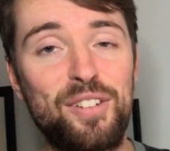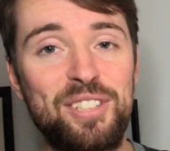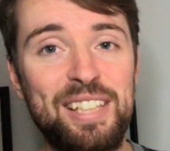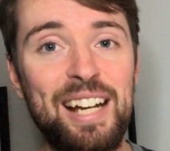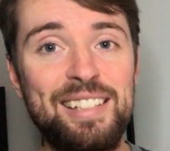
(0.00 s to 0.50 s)
on
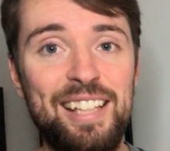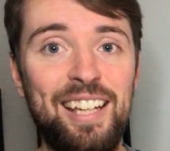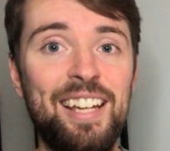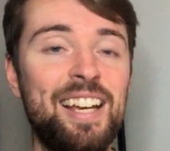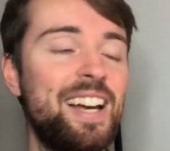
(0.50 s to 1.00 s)

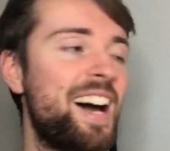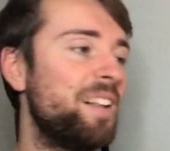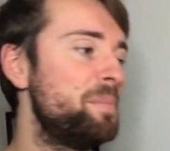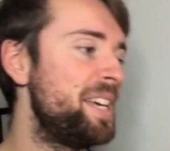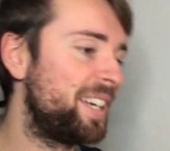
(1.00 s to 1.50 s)
Saturday,
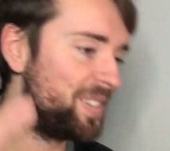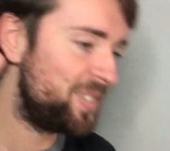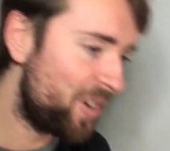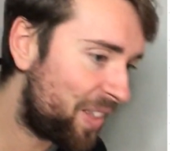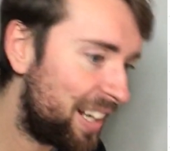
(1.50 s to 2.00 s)
I'll make
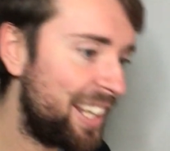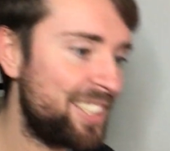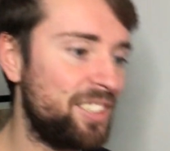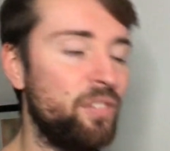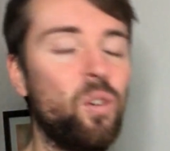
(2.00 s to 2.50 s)
another
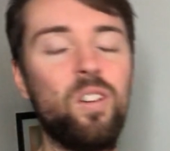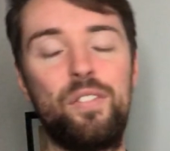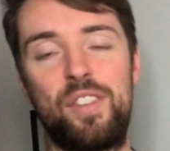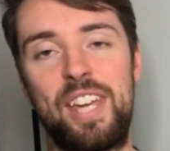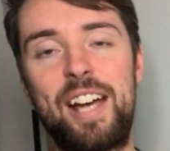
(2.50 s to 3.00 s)
list of all
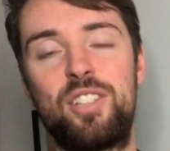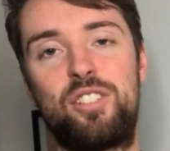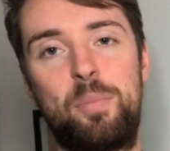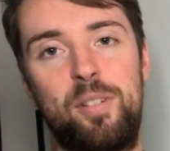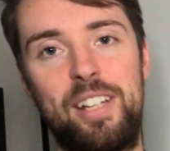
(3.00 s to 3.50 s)
of the
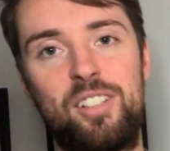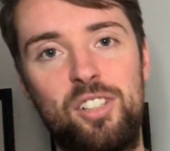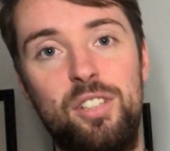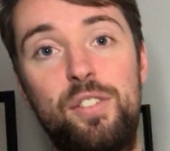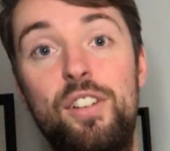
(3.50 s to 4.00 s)
extra
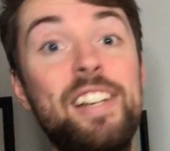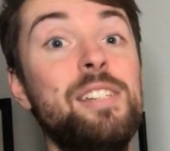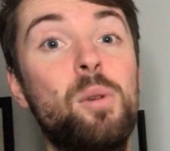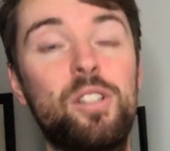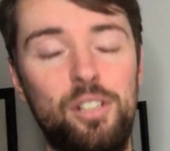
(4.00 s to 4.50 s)
predictions for
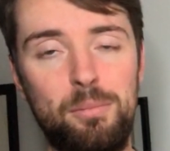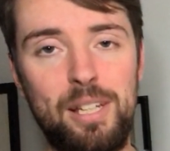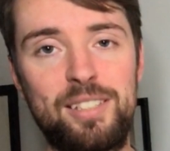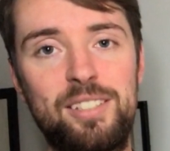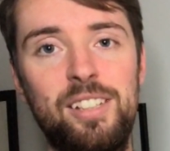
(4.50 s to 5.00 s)
anyone who
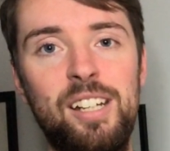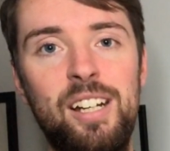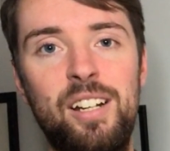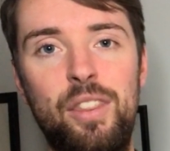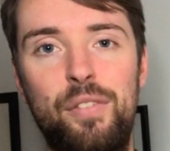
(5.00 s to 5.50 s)
missed
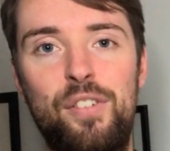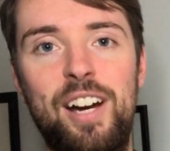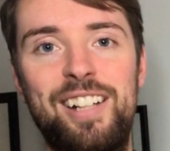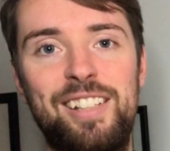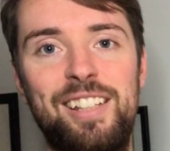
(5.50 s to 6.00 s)
the
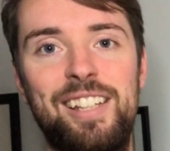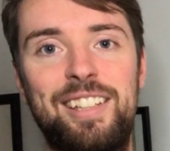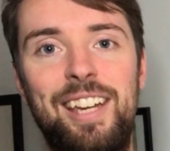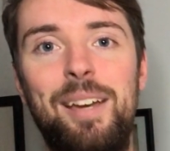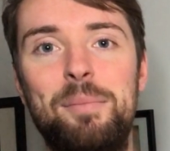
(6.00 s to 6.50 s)
Friday night
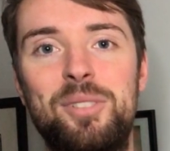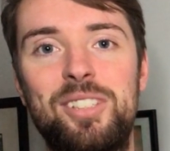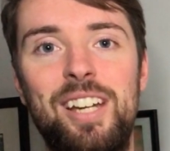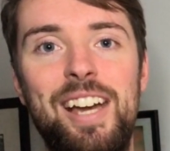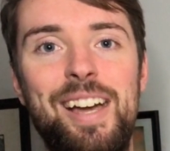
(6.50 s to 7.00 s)

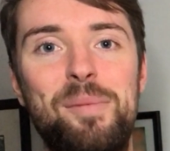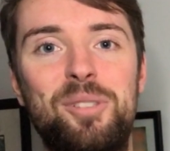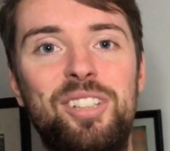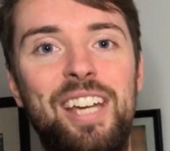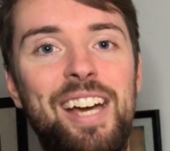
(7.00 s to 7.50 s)
games.
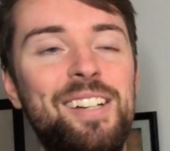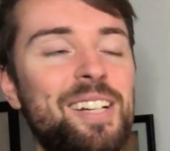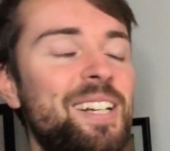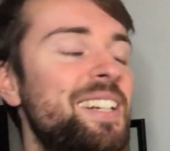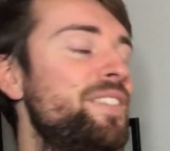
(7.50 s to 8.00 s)
So yeah,
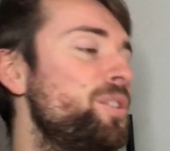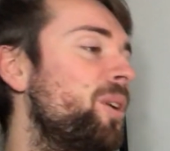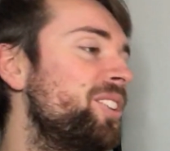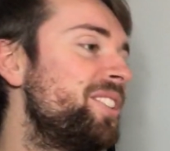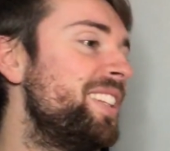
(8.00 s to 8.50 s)
if you're
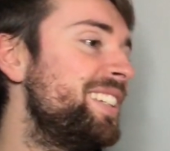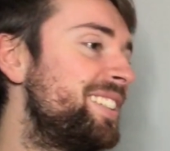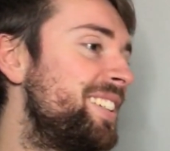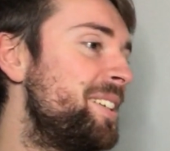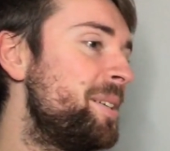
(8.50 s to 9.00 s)
watching
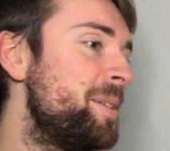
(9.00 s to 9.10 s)
this